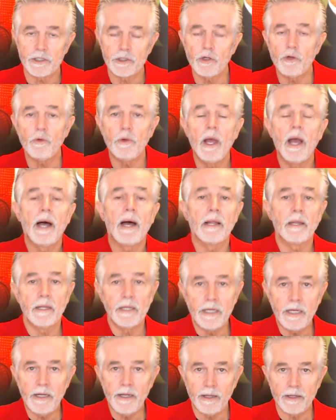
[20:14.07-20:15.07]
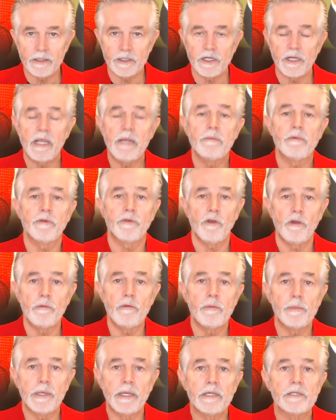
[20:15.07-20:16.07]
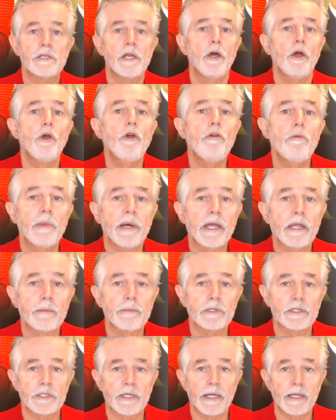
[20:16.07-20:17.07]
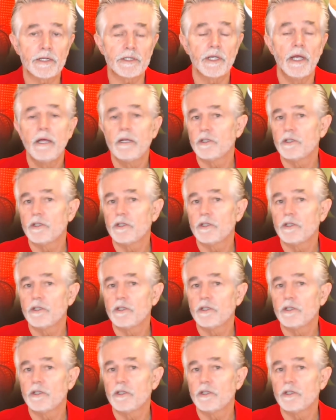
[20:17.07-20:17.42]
You are leading a team of human beings who make mistakes,